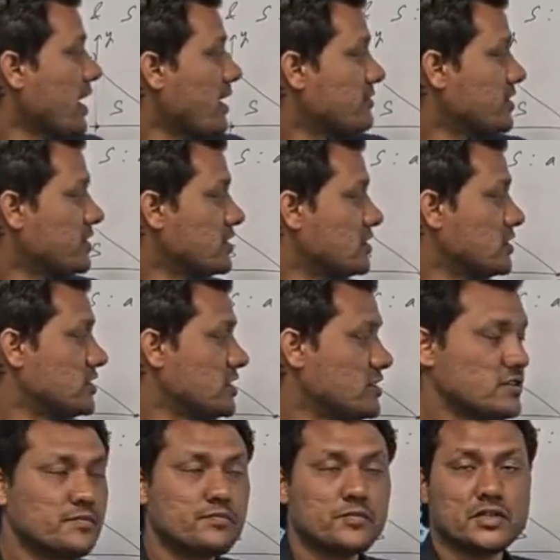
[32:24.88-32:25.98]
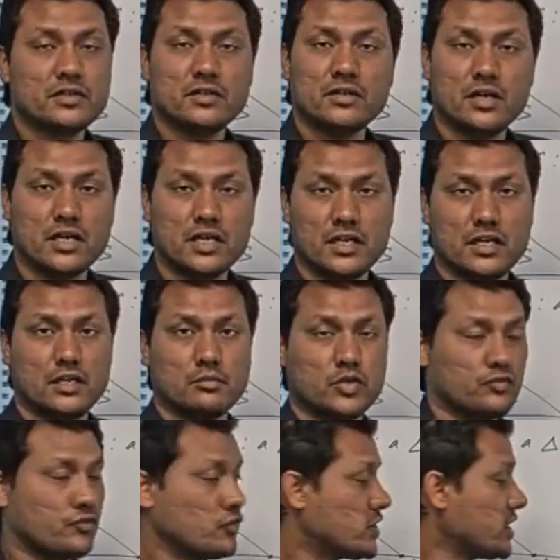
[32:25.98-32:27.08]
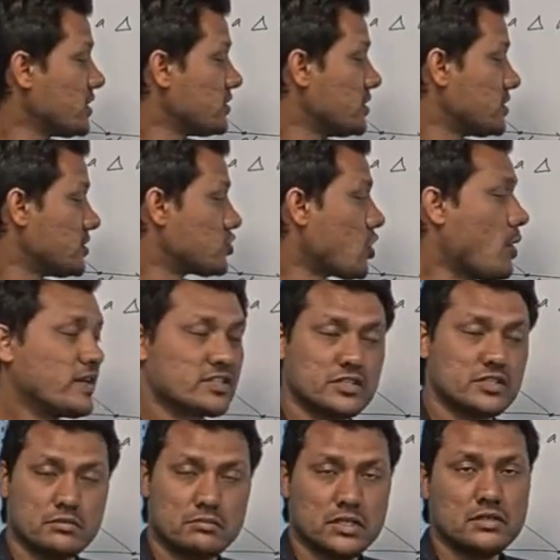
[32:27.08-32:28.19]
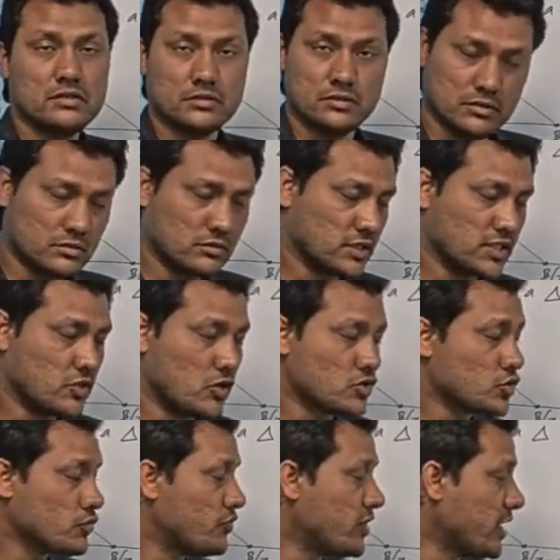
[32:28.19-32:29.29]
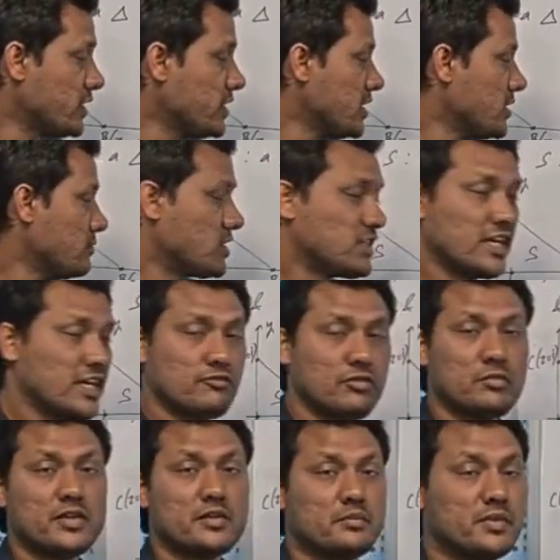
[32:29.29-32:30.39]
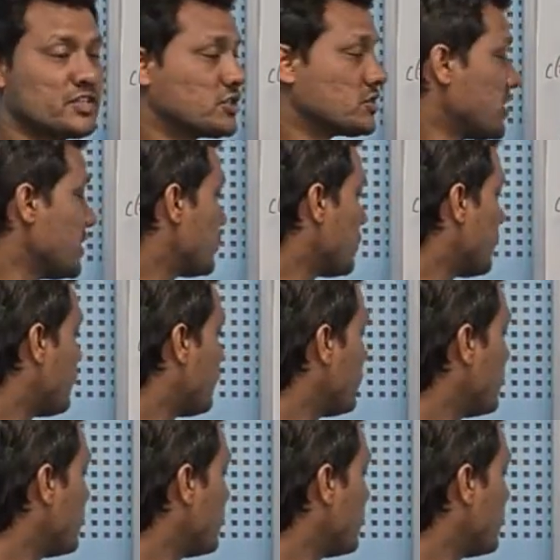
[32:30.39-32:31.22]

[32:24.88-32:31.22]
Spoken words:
I have taken this as a real number. If you take this as complex number, that is also fine, but that will be a mixed case of